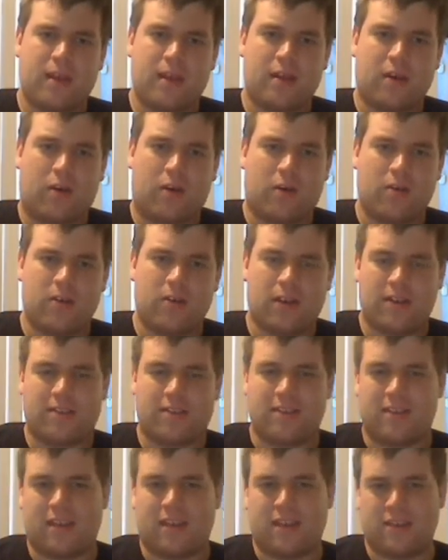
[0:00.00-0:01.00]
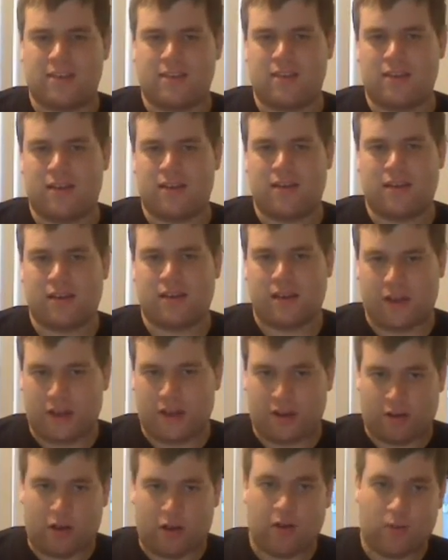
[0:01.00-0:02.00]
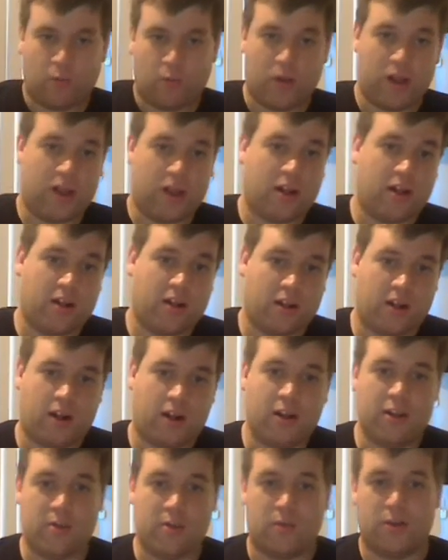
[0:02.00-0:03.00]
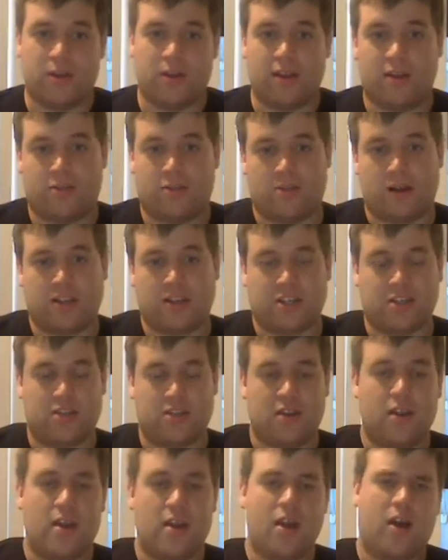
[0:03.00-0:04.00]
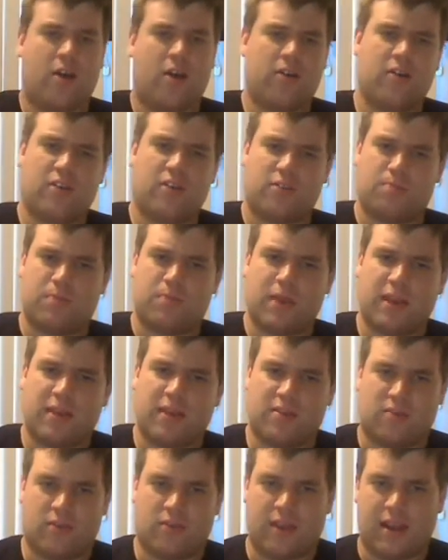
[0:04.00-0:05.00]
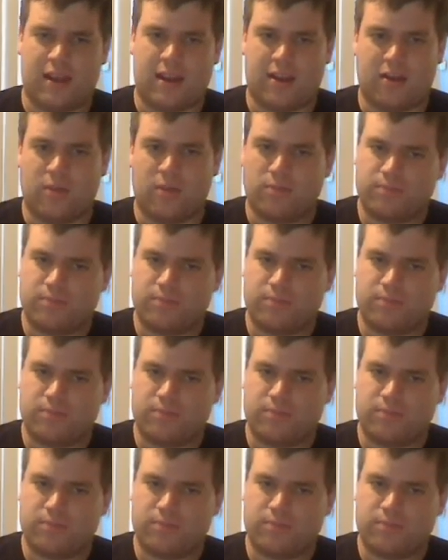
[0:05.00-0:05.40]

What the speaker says: Horror Nights isn't Hollywood attractions aren't as big as Orlando.